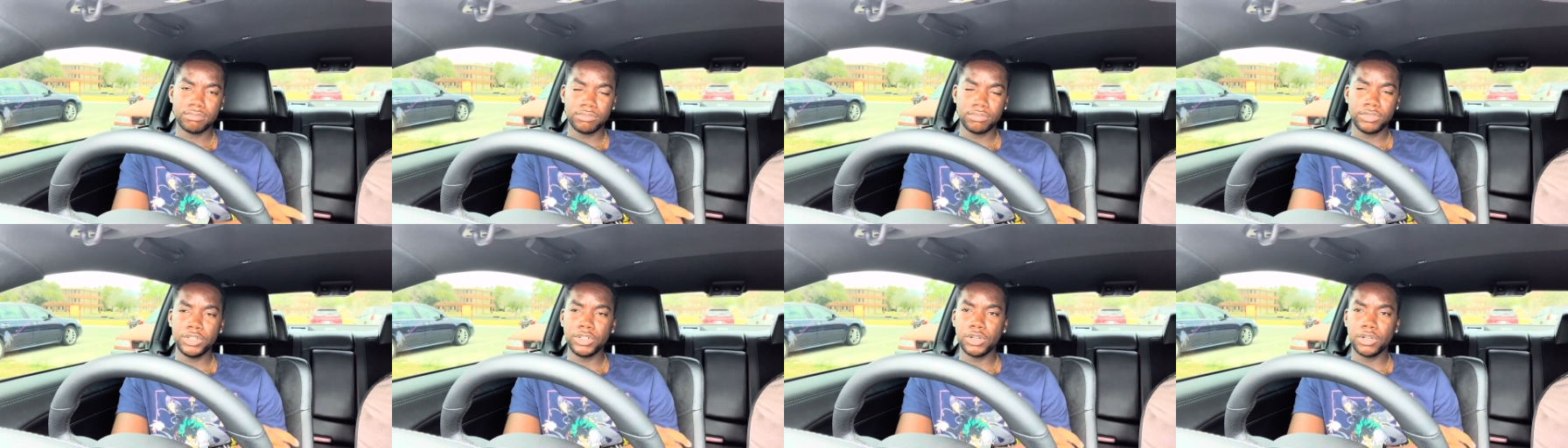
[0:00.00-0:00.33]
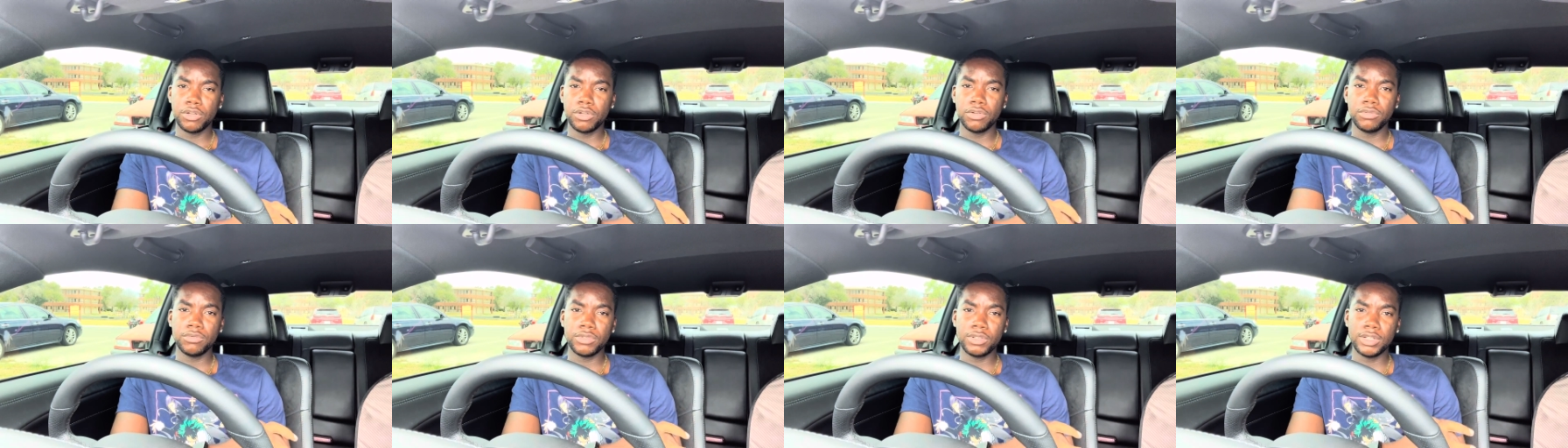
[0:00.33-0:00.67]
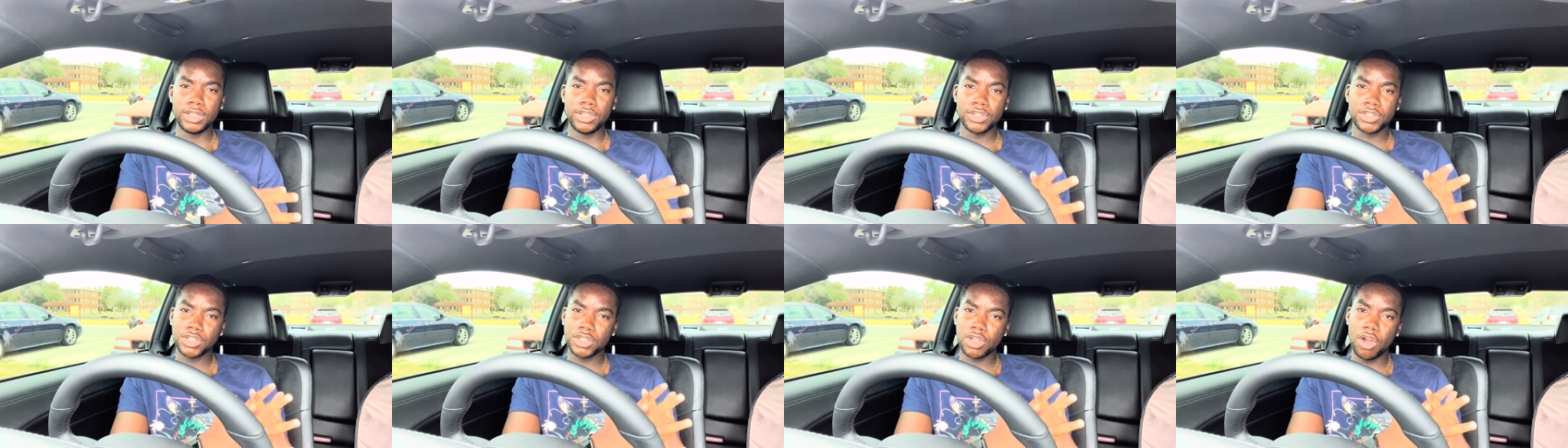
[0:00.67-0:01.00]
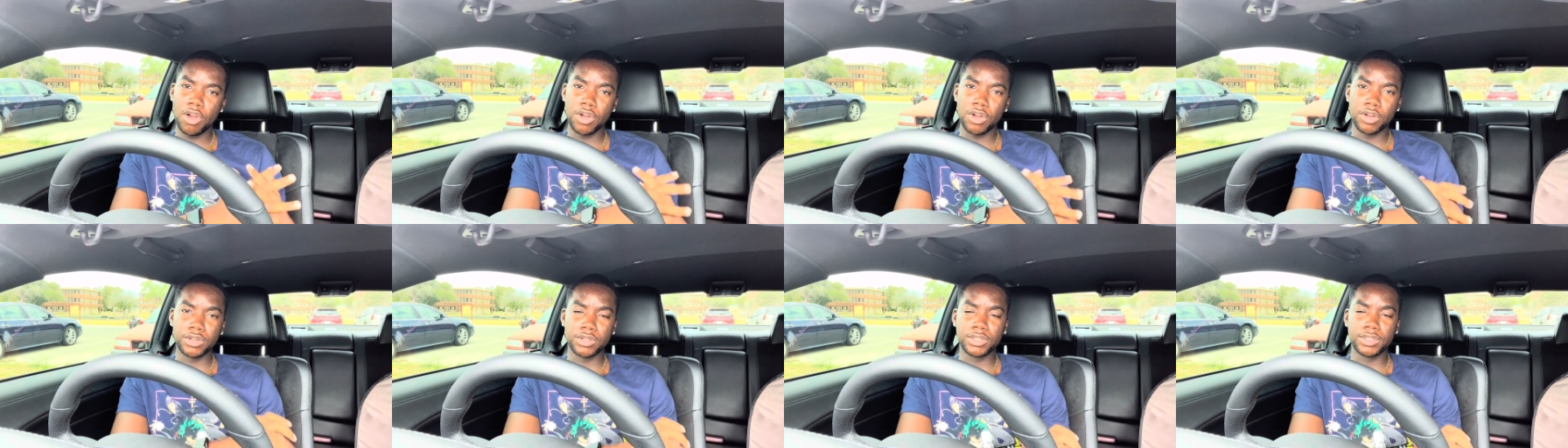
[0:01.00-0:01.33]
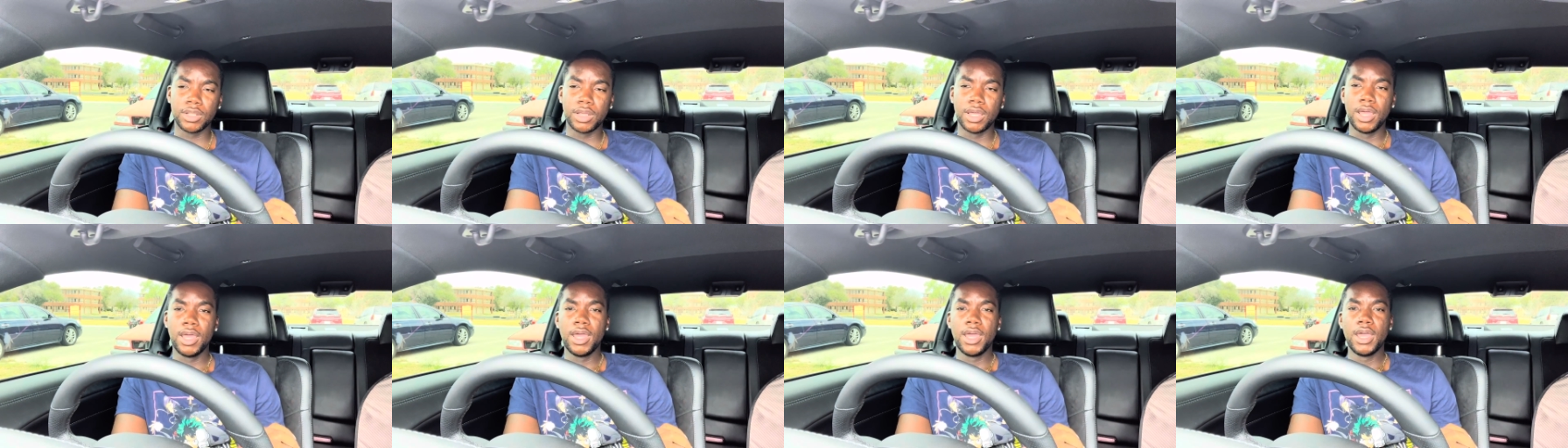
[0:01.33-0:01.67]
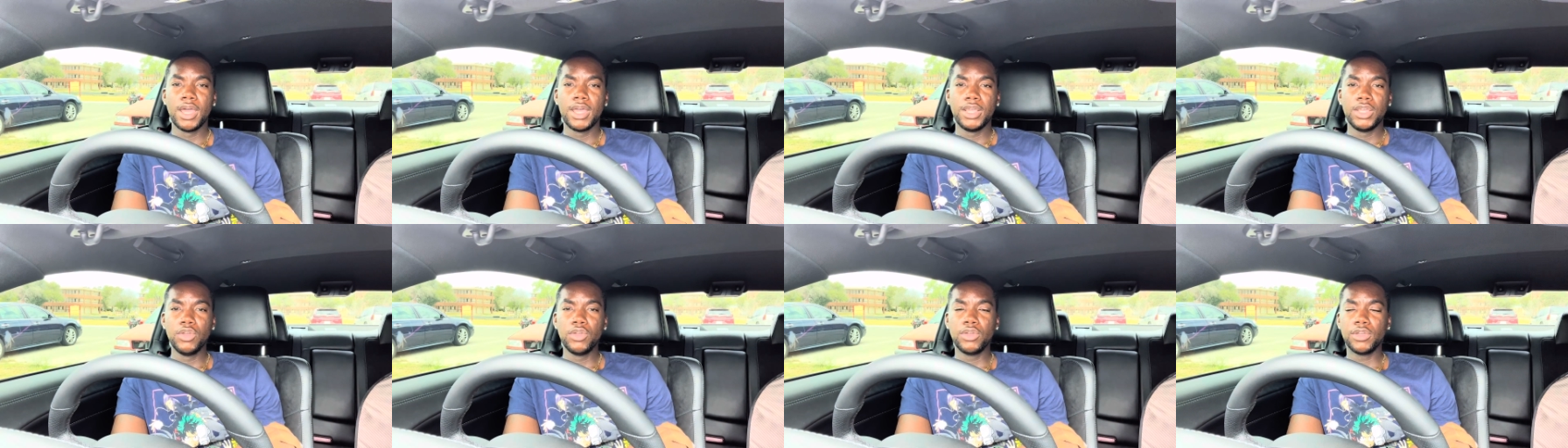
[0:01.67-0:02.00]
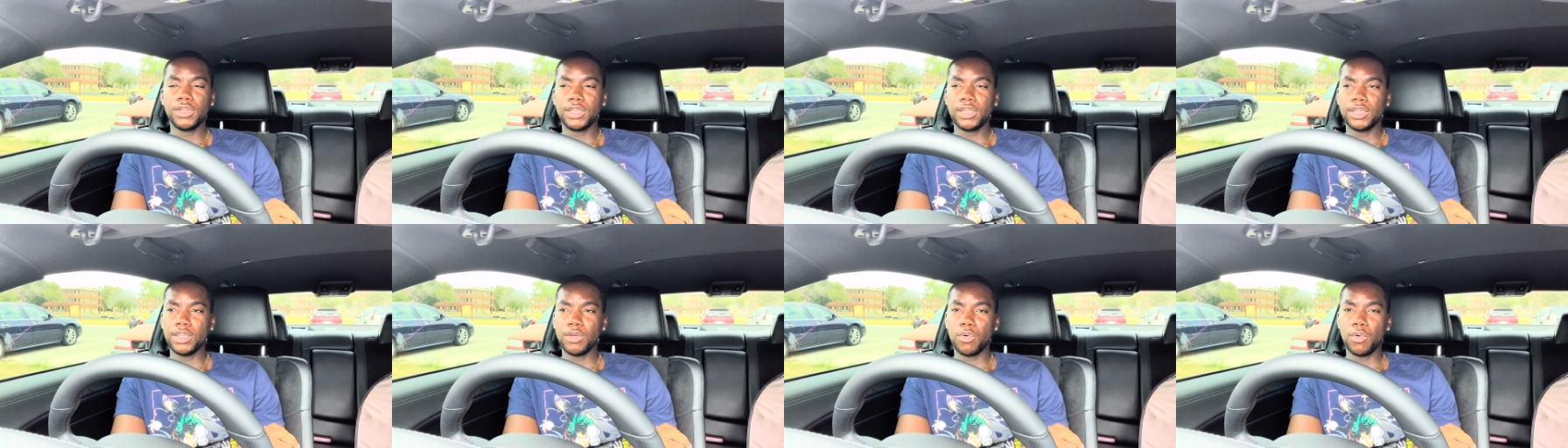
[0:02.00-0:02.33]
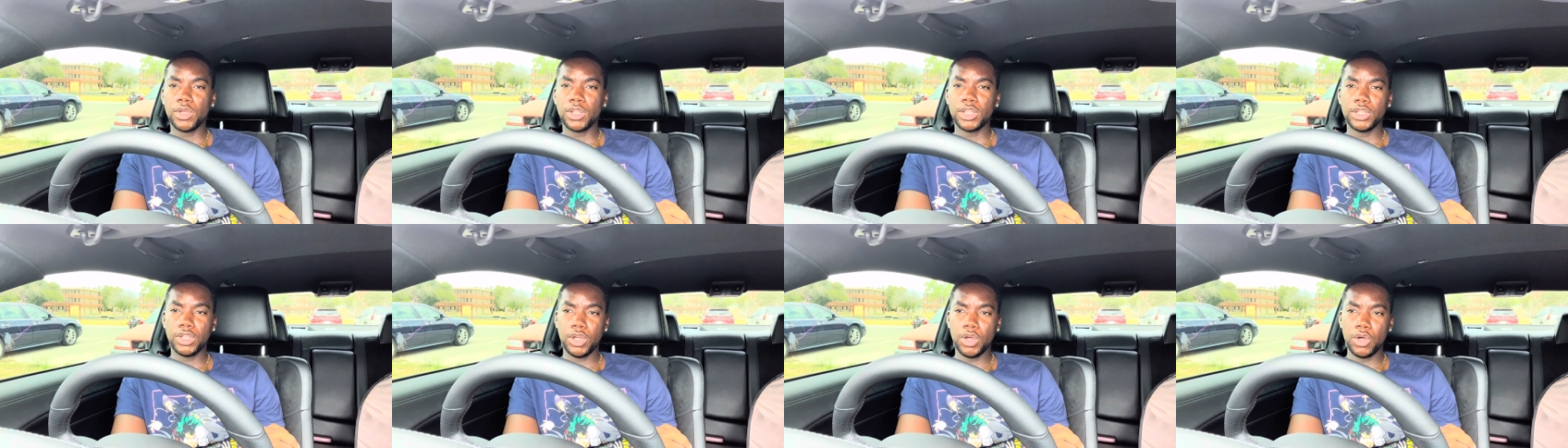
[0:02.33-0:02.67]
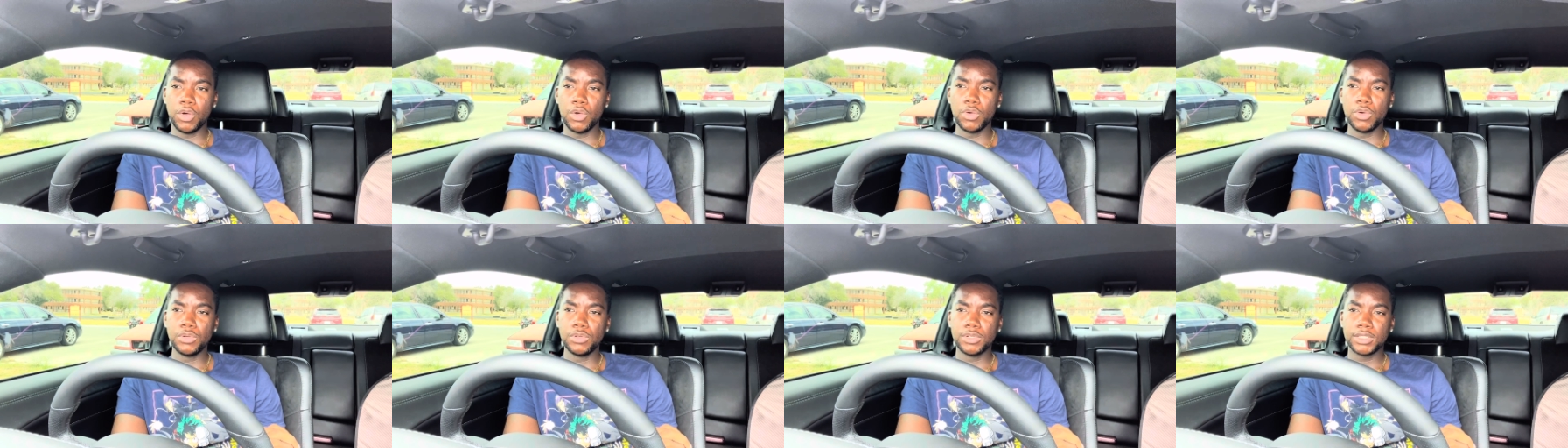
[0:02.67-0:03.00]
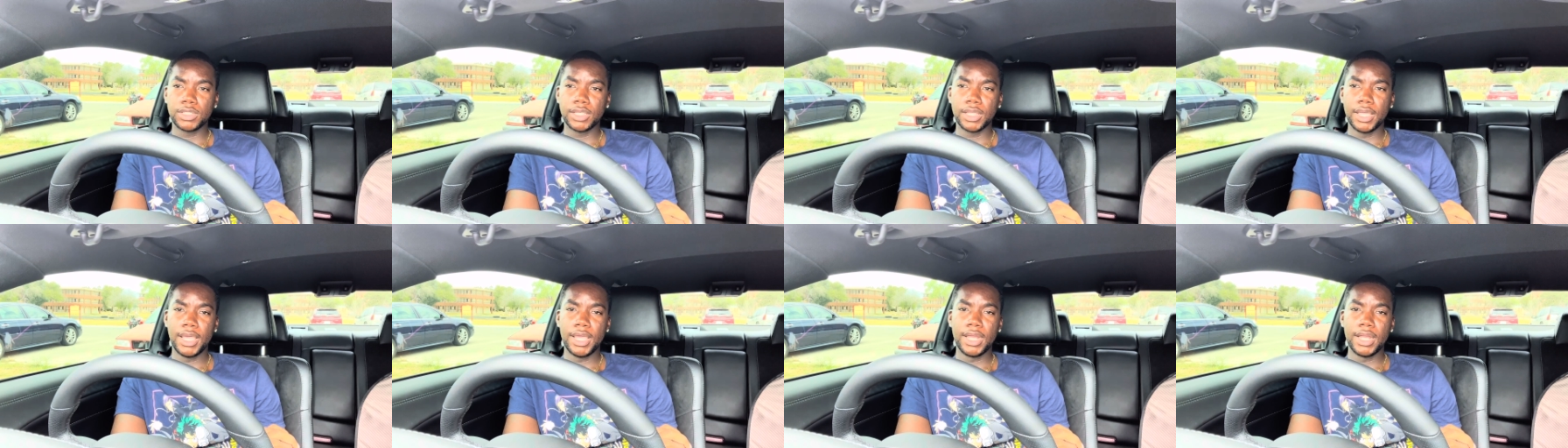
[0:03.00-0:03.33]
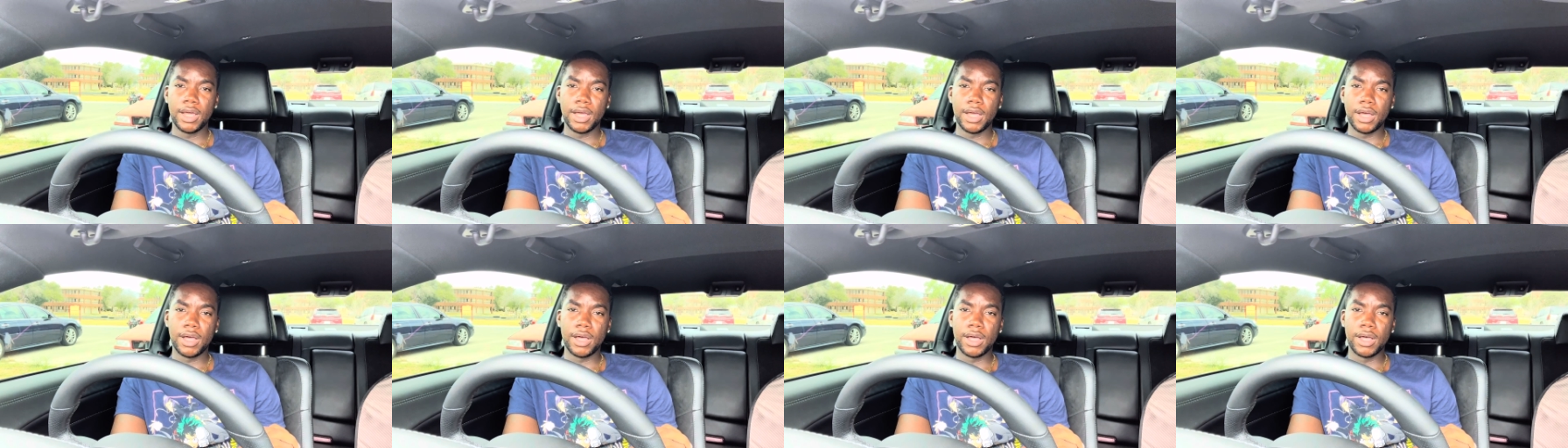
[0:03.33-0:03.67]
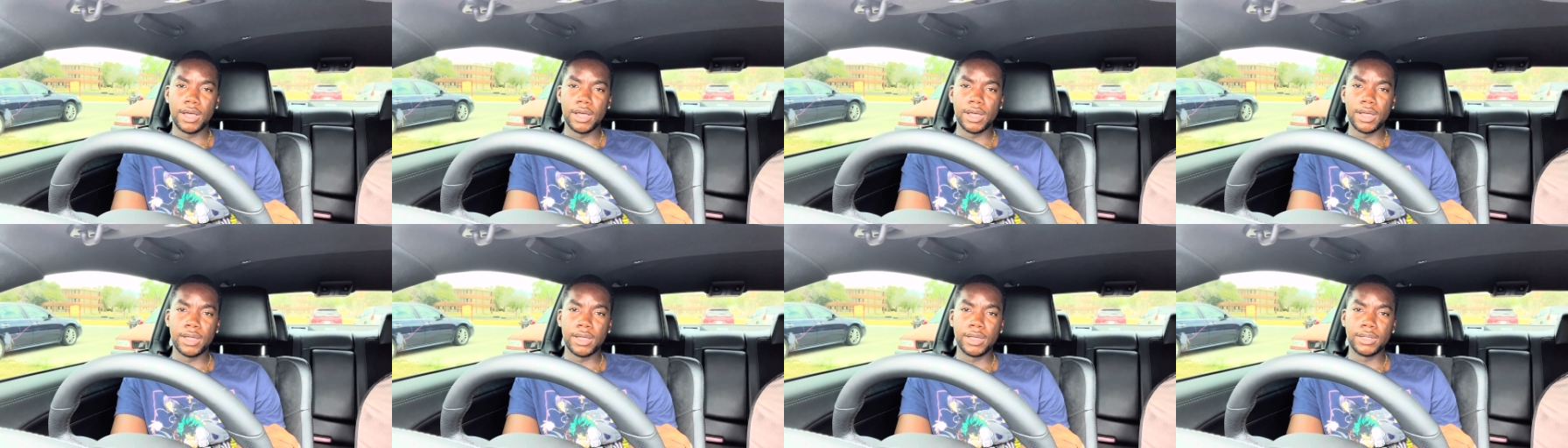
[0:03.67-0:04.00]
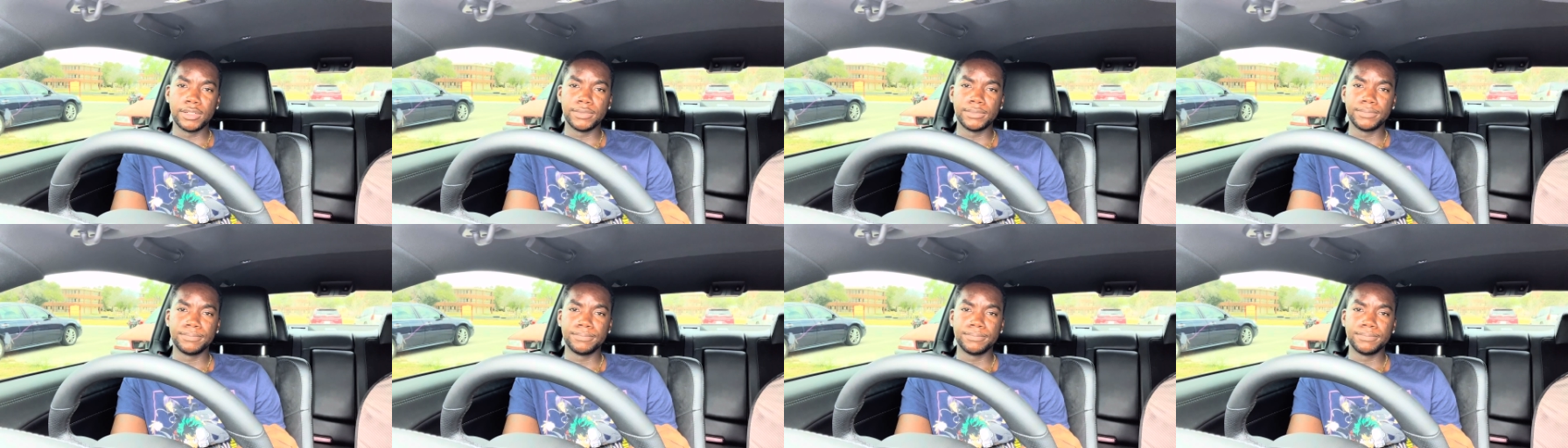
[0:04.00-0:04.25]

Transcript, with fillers: you know little starters you can get one of those and uh